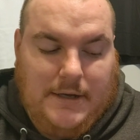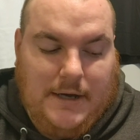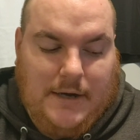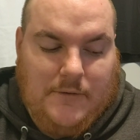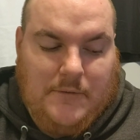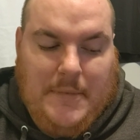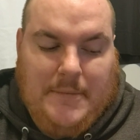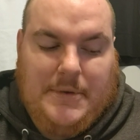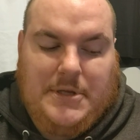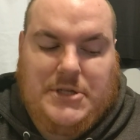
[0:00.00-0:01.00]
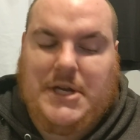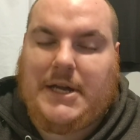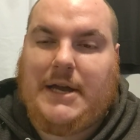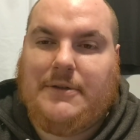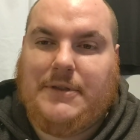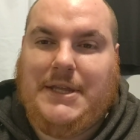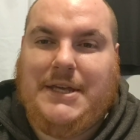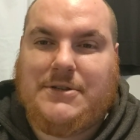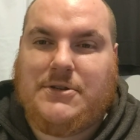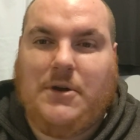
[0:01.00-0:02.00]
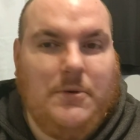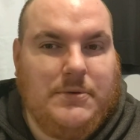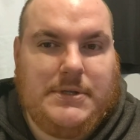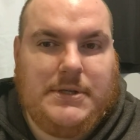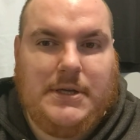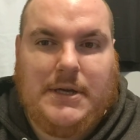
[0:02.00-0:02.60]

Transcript: Remember to check out the East Coast